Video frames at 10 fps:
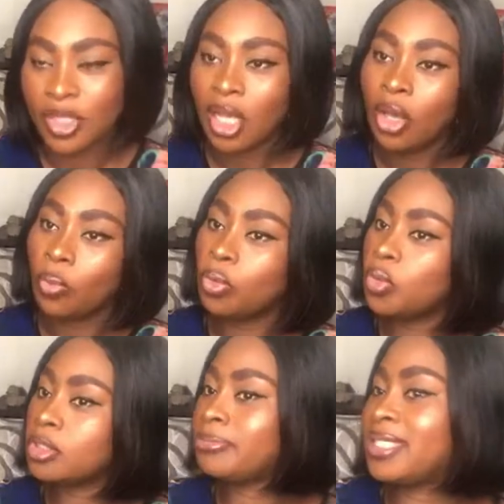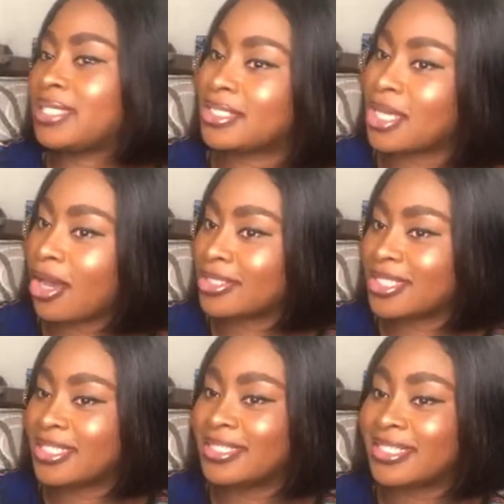we will be
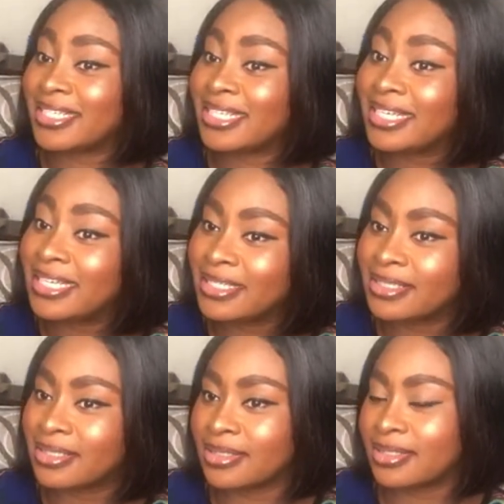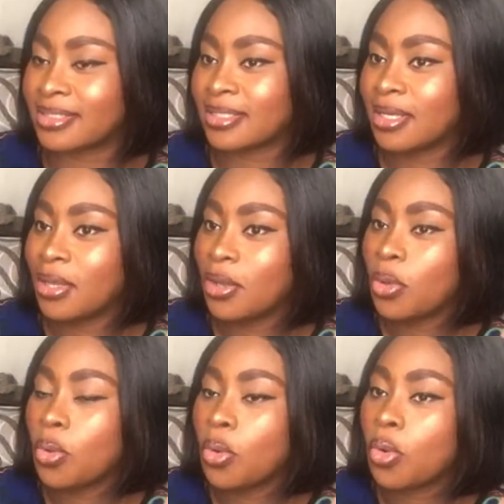discussing the ills
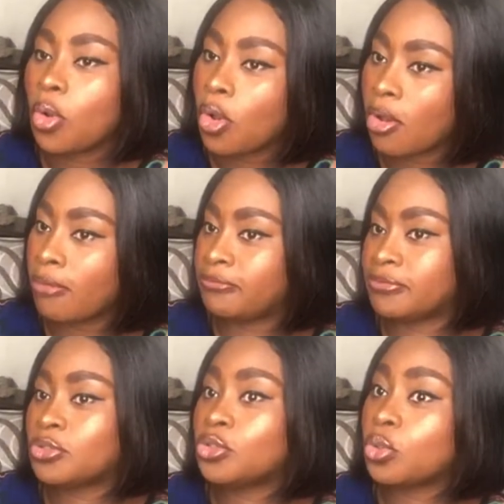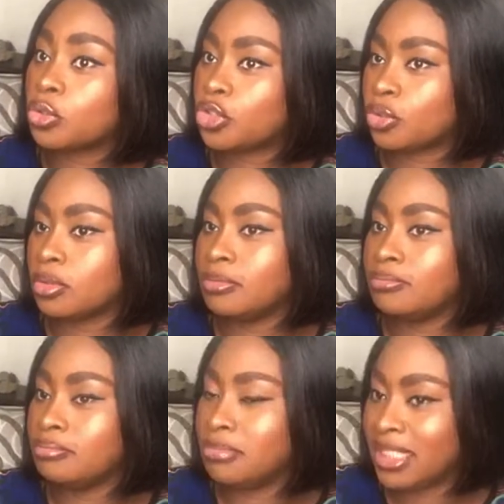of
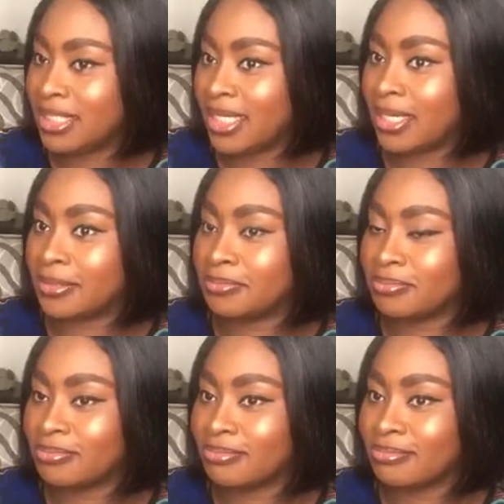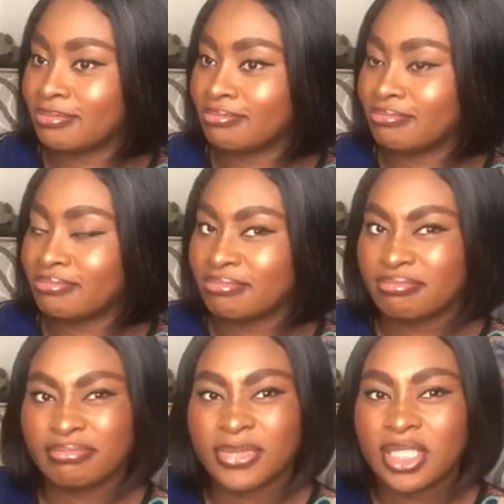social media.
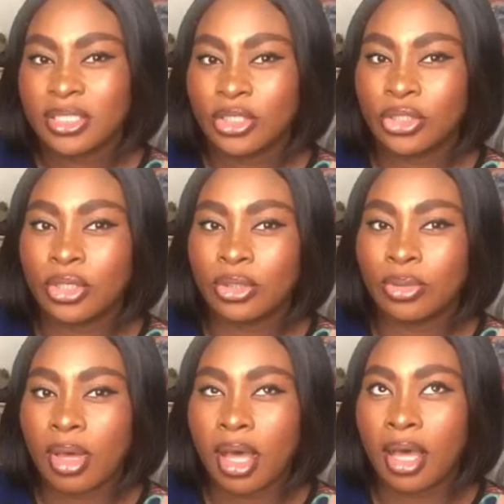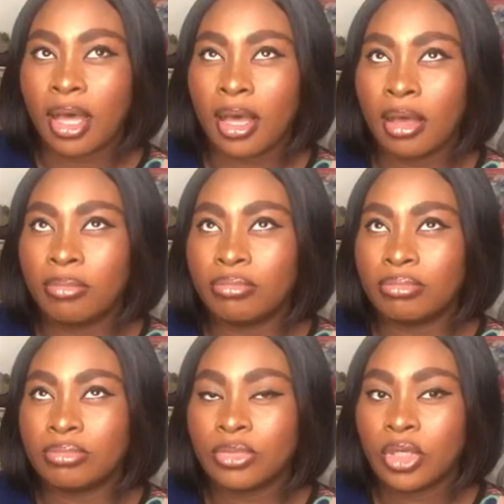You know,
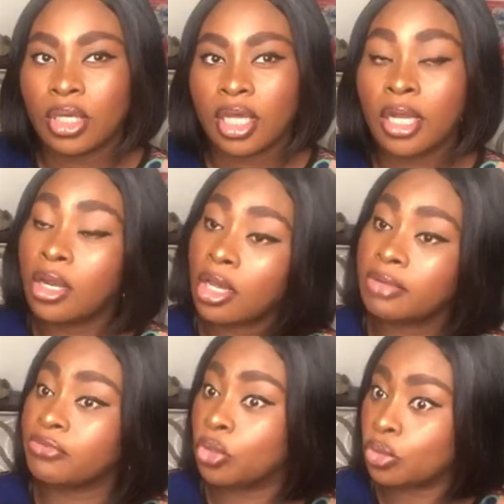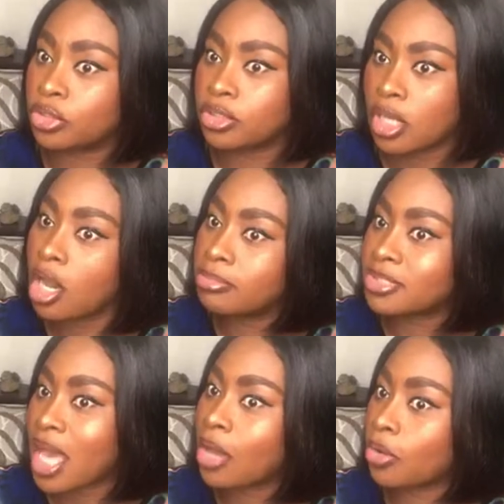a lot of good comes
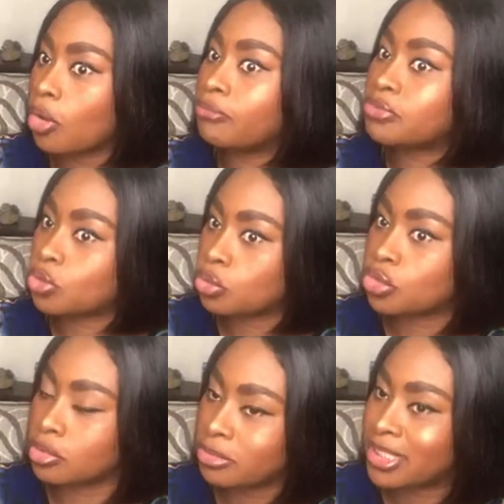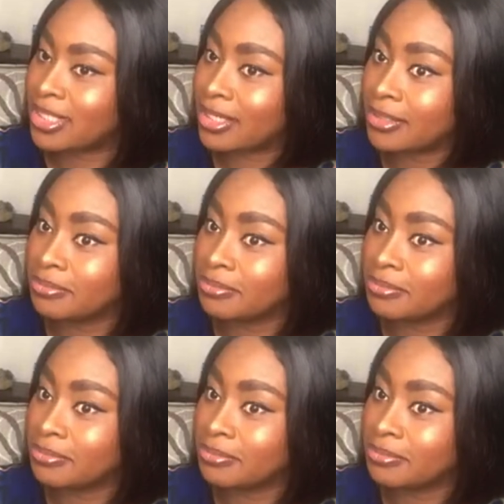out of social media.